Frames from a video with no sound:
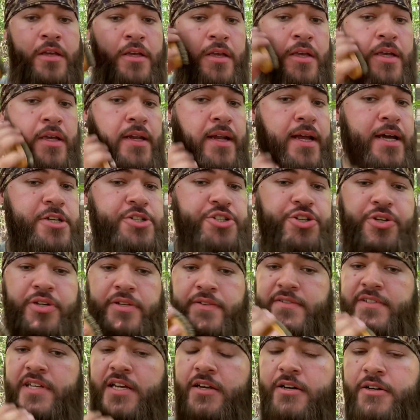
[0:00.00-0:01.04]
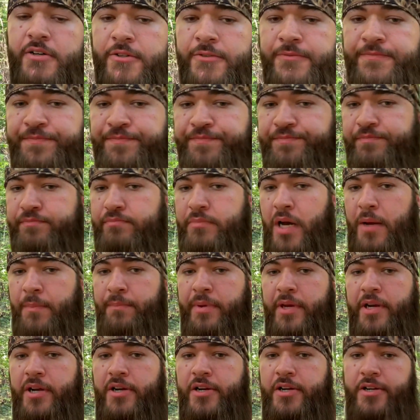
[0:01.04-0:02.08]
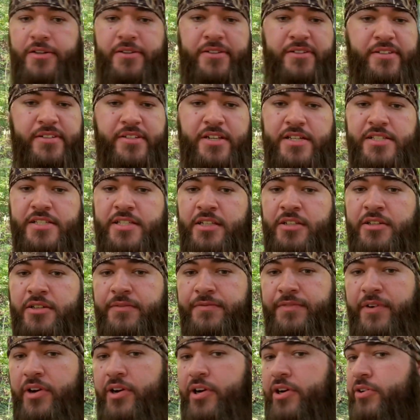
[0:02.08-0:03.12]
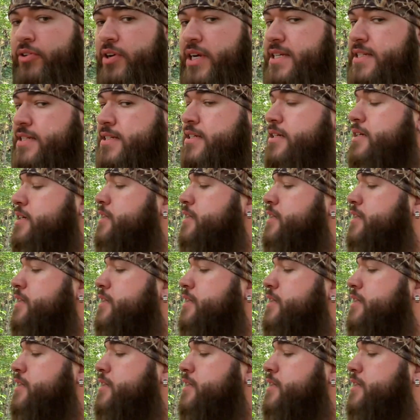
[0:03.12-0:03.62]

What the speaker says: And as you can tell, my beard doesn't look very greasy,